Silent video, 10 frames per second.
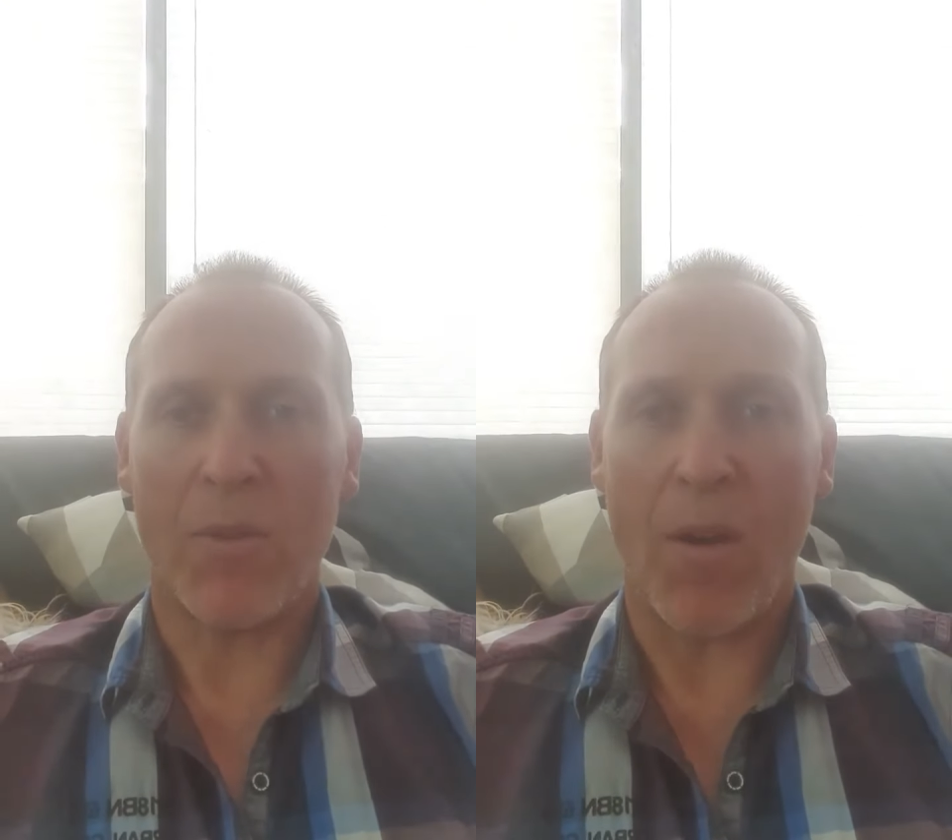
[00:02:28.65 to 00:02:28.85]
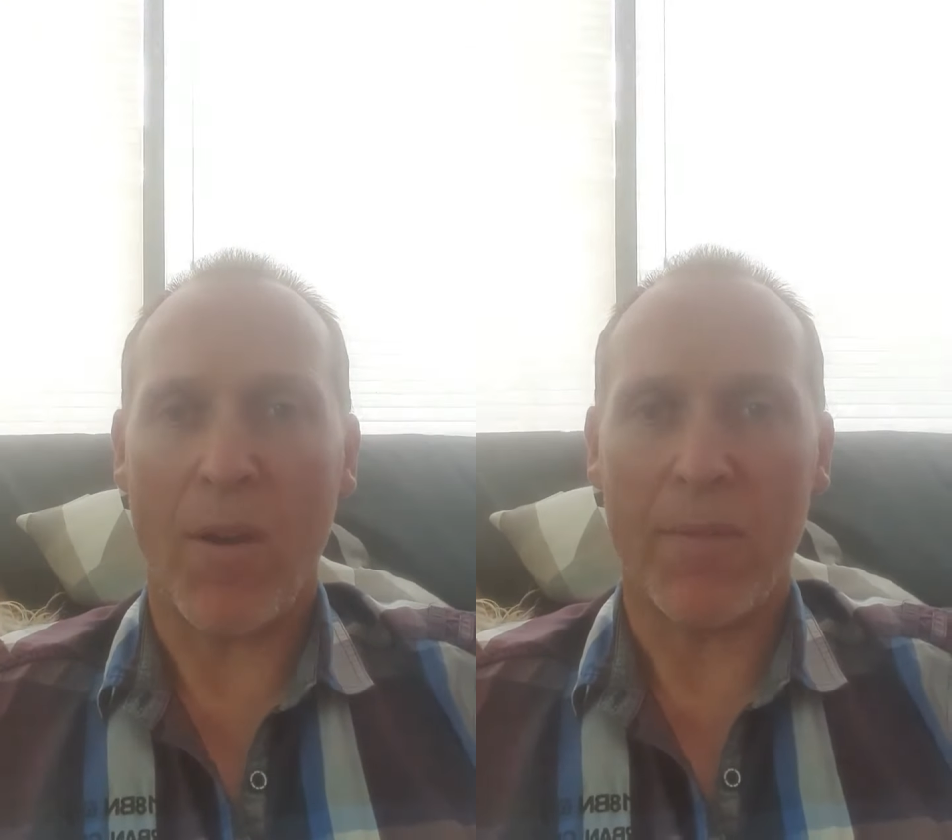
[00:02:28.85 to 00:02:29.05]

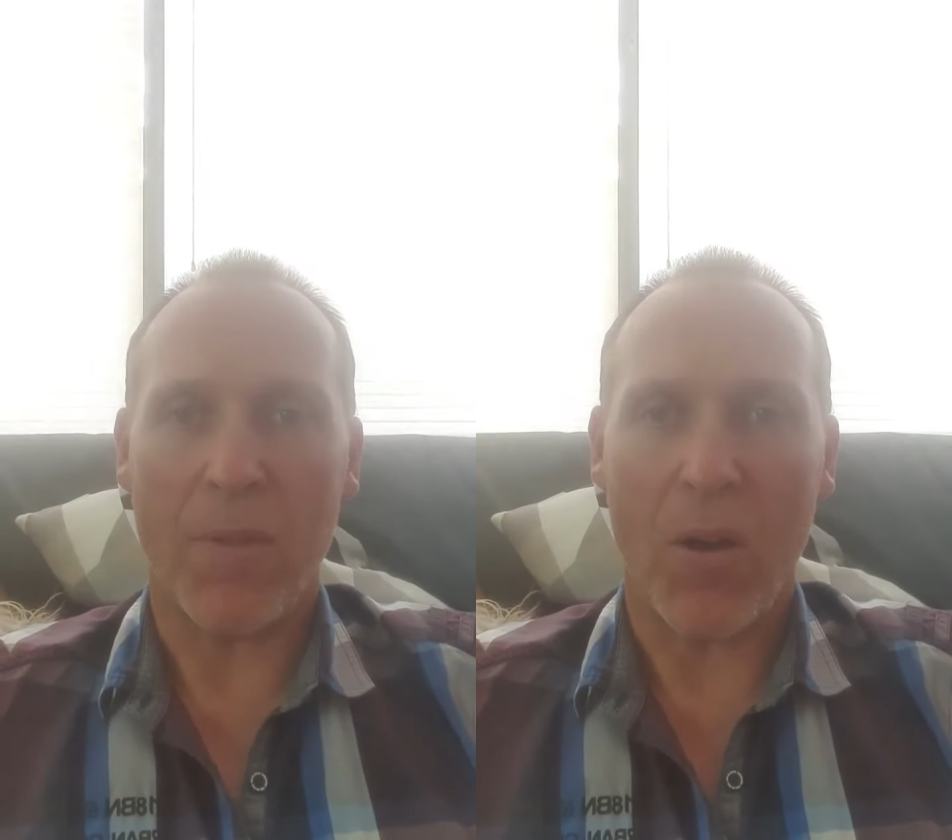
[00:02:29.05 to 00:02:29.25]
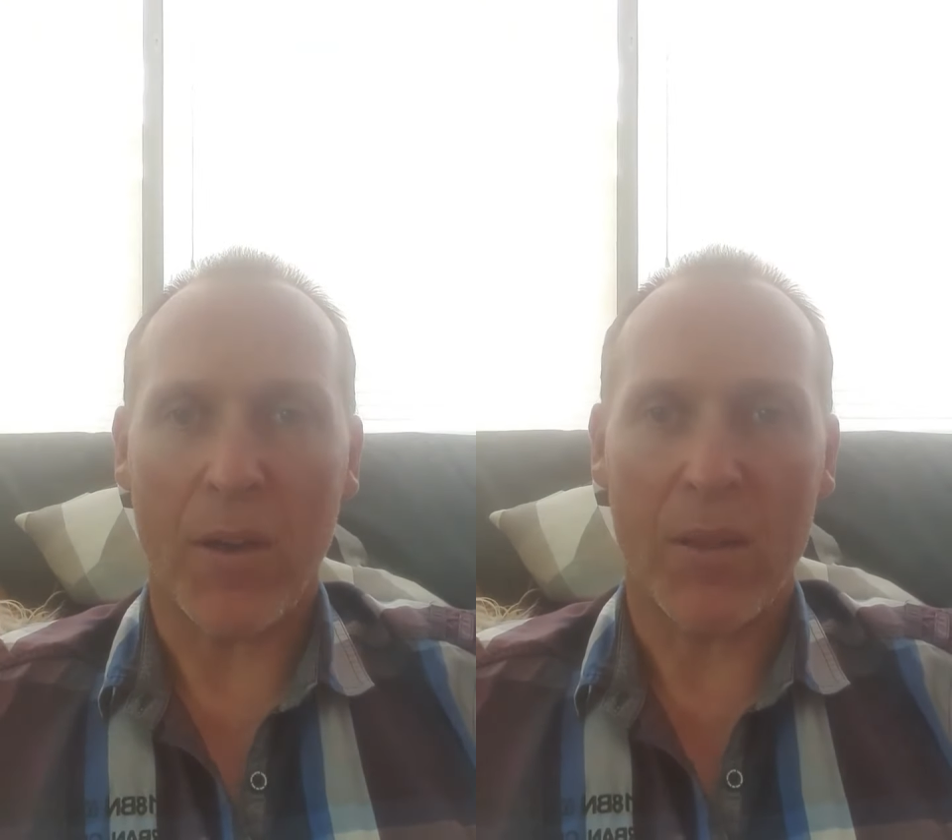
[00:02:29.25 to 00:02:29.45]
trying
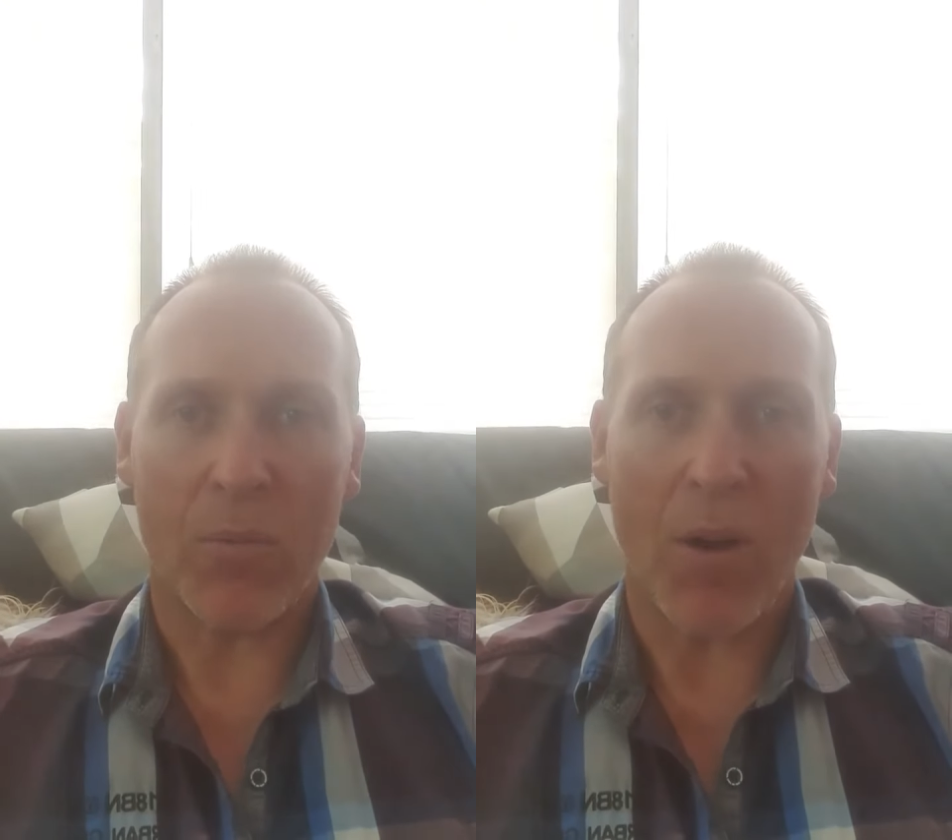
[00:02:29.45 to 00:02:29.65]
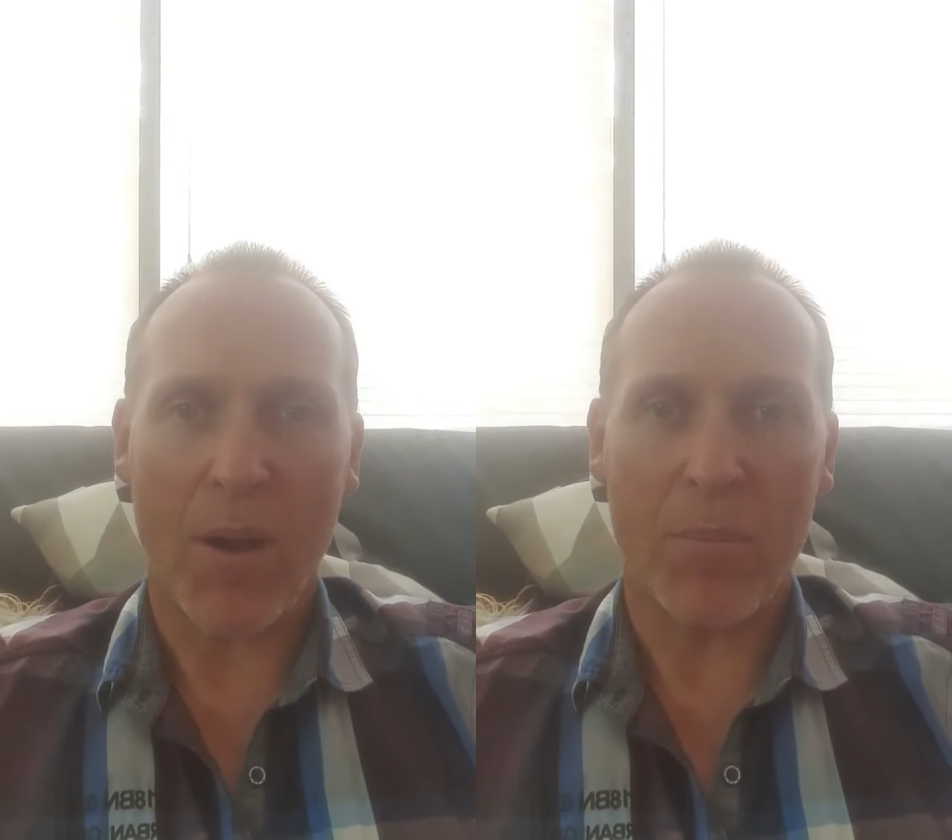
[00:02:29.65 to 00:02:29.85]
finding the
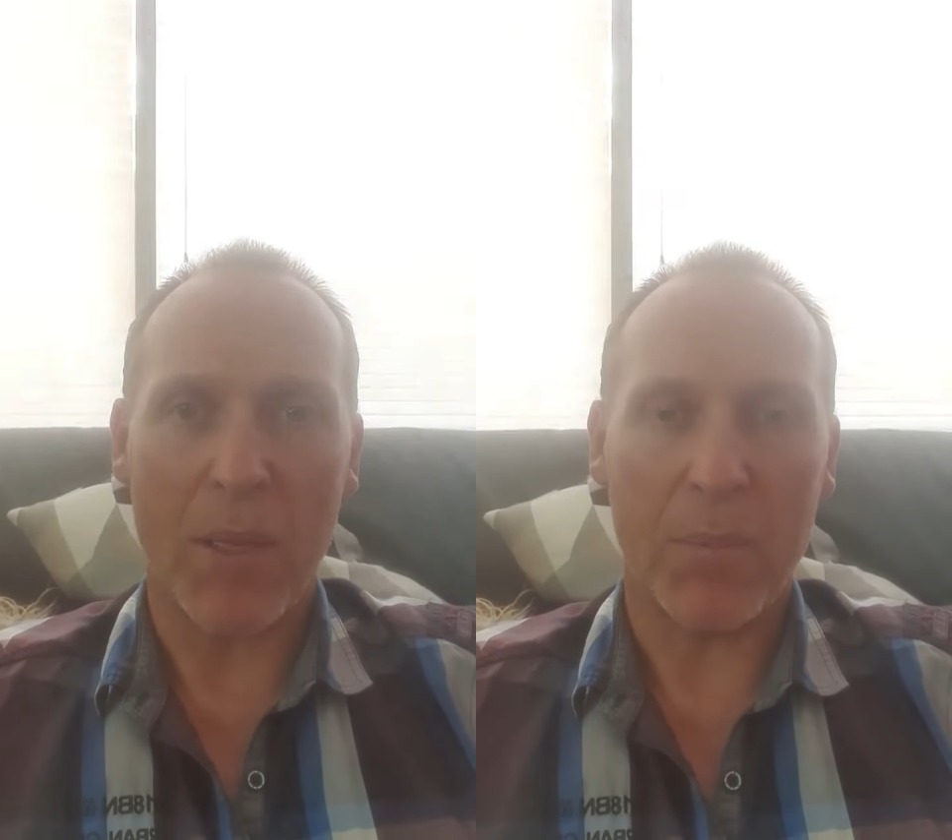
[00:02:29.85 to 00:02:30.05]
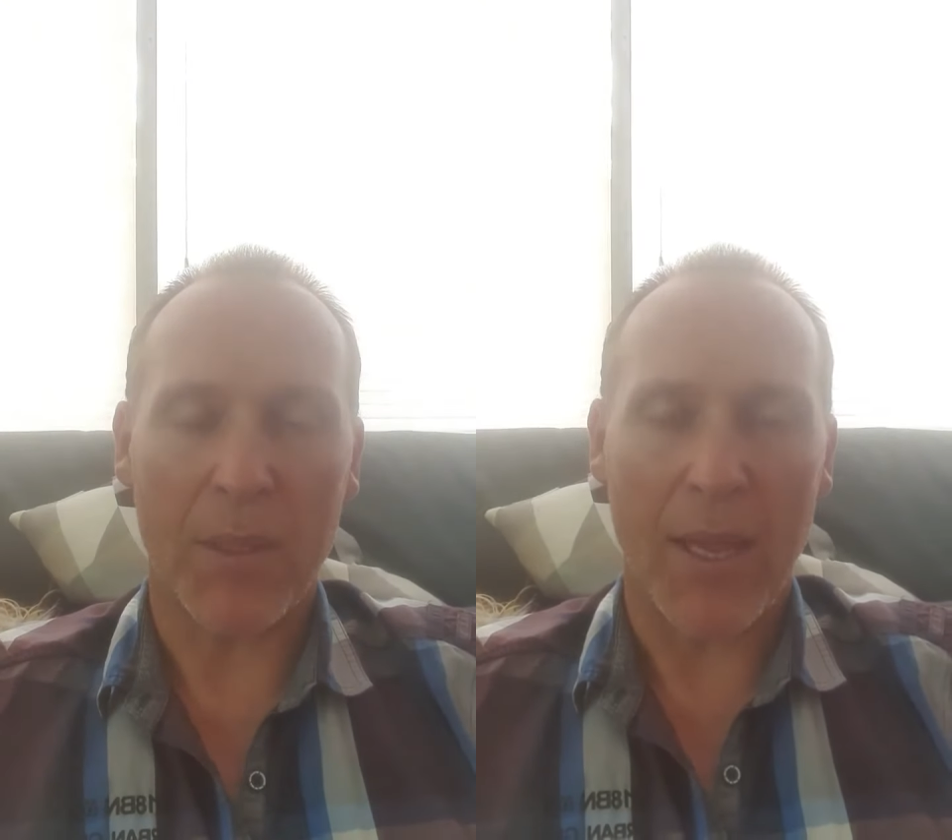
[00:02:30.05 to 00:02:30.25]
right
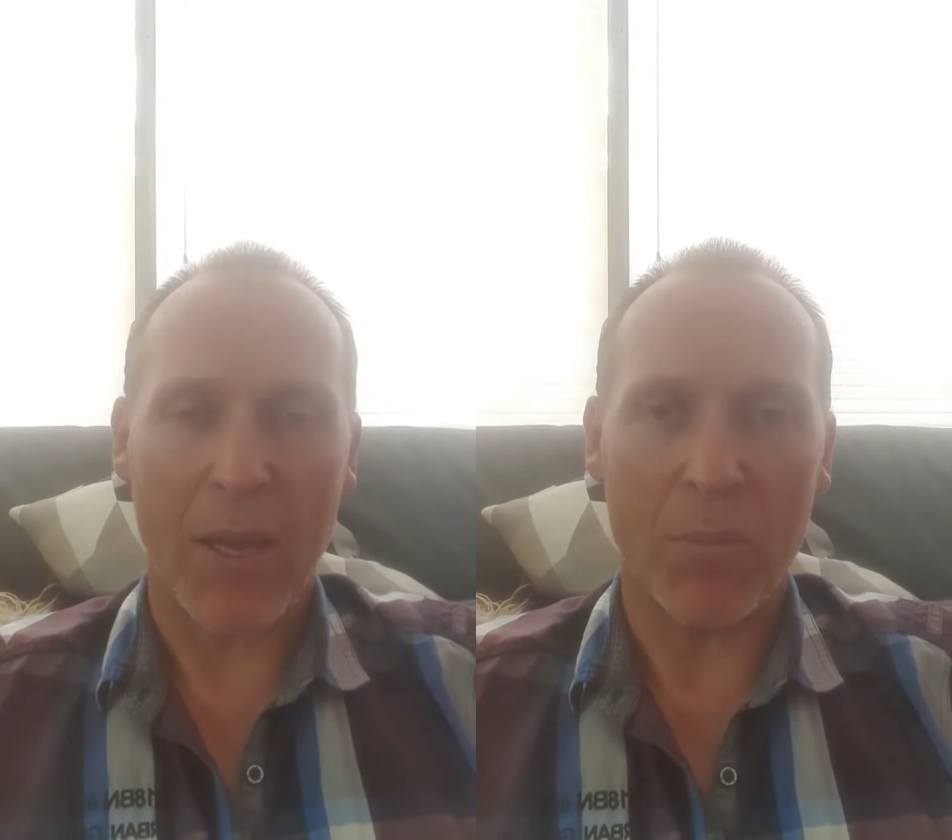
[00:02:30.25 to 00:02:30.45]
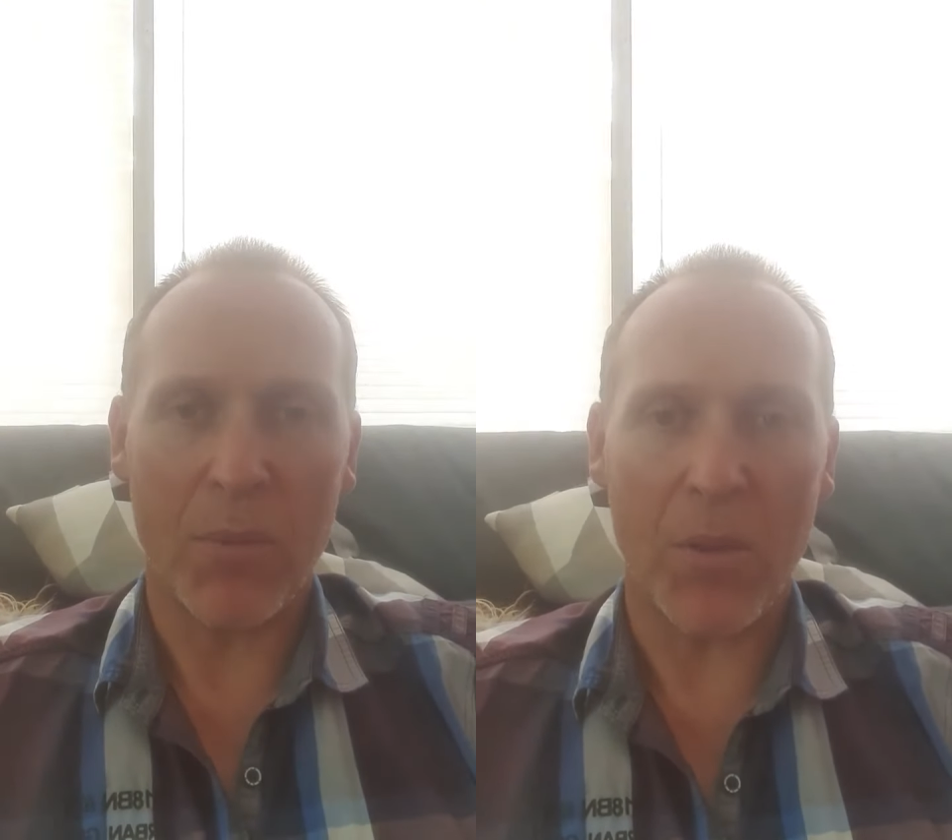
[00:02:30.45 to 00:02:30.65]
people to
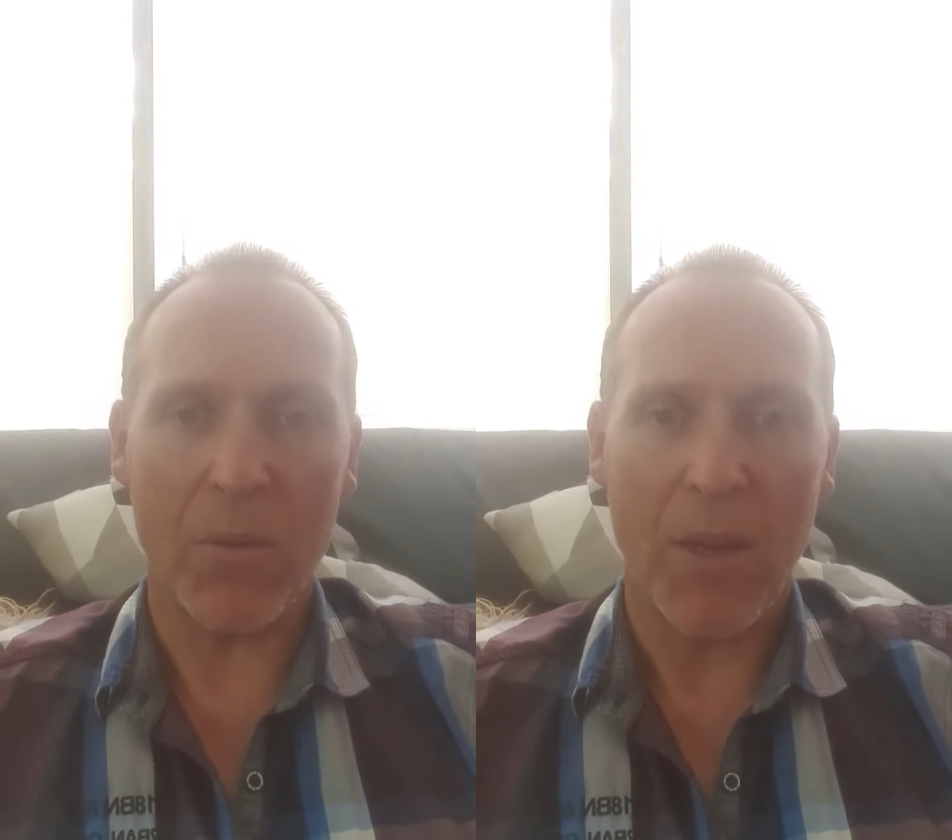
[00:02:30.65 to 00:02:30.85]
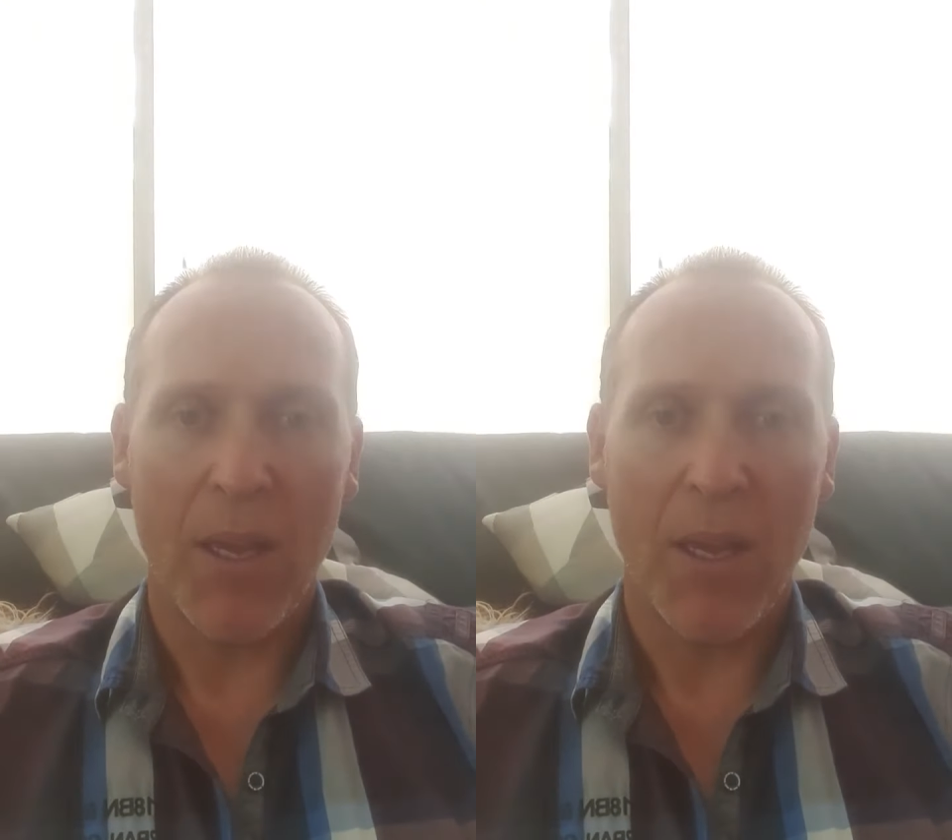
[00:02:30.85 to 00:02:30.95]
help you